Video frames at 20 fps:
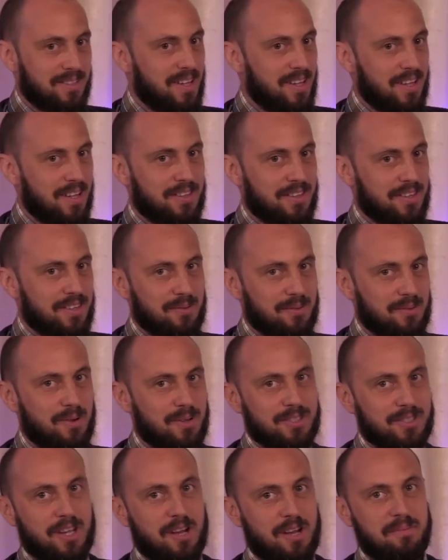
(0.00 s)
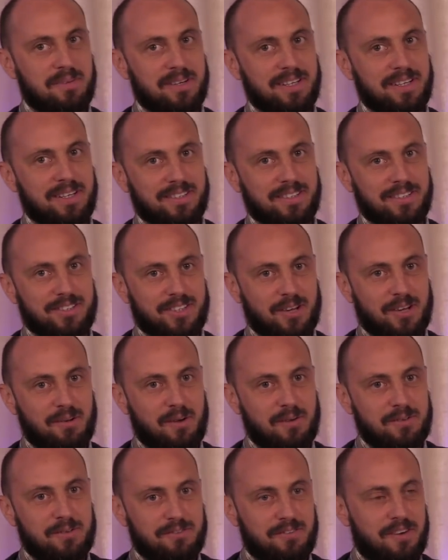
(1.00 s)
but nothing was coming in, so
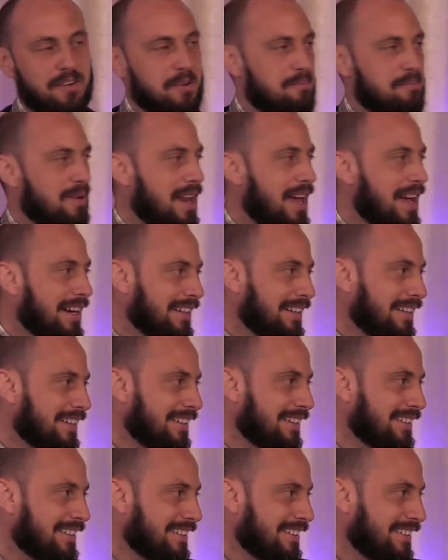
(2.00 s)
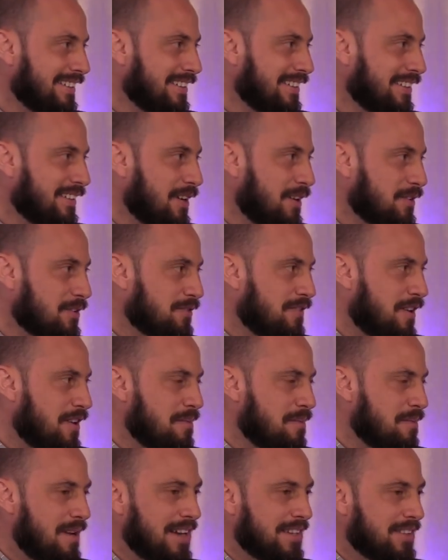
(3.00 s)
I was very blank. I was very
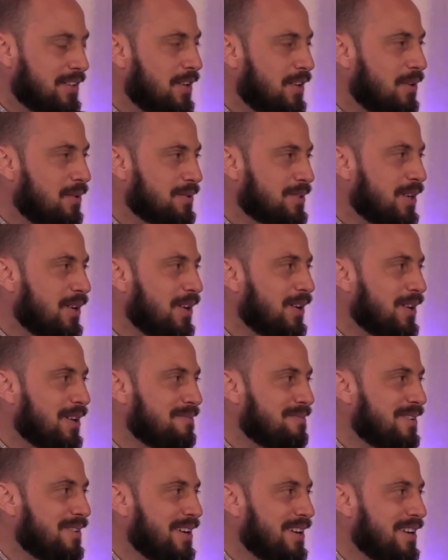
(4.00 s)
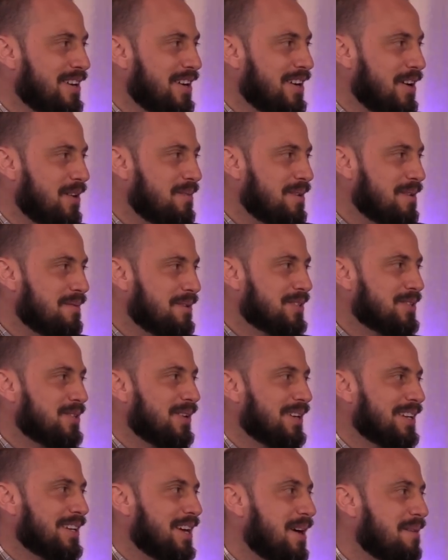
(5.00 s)
blank the whole time. And we were sort
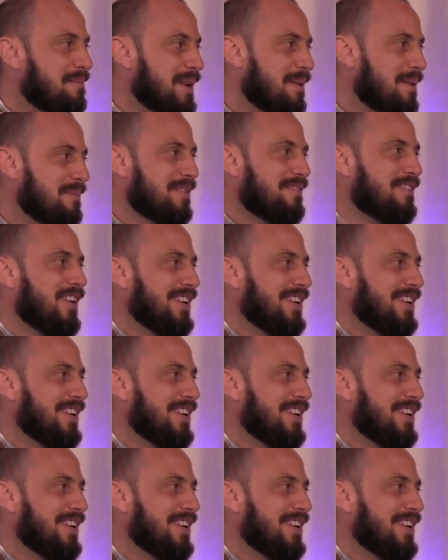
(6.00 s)
of like coming up with